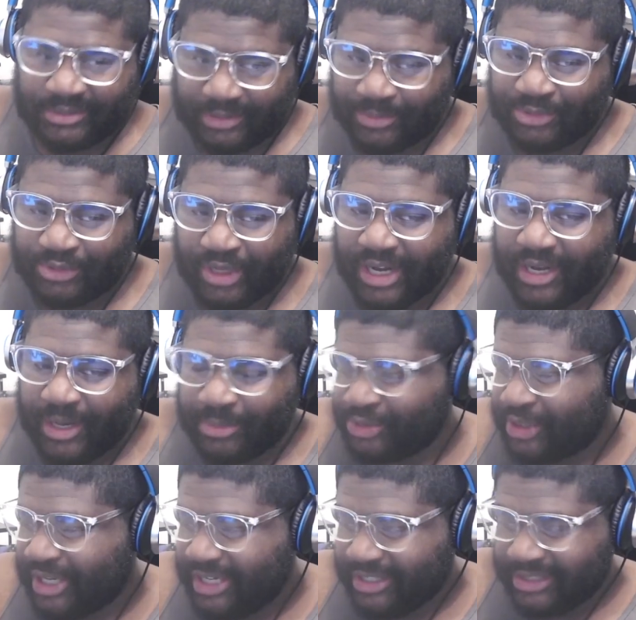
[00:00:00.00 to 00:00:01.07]
I'm trying
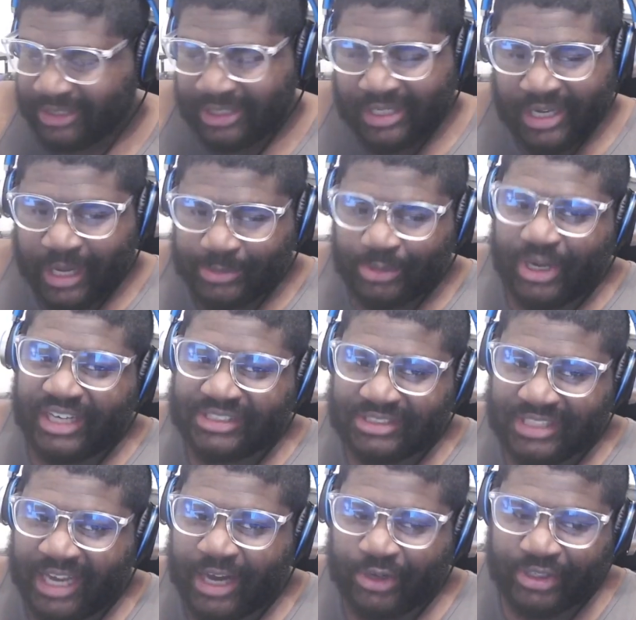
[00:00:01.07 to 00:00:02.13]
to
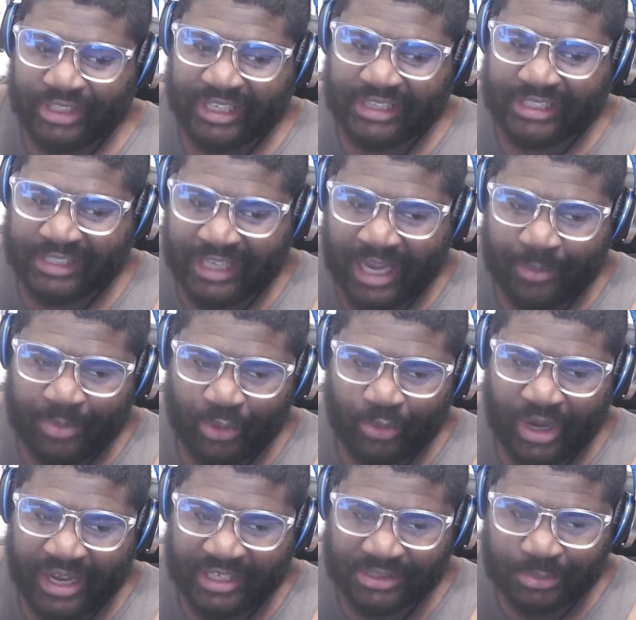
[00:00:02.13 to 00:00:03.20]
stay underneath the
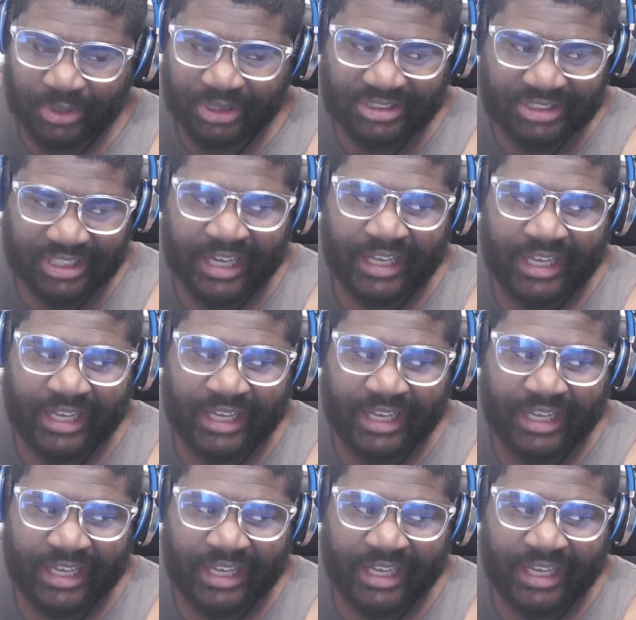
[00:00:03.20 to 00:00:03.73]
copyright as much as I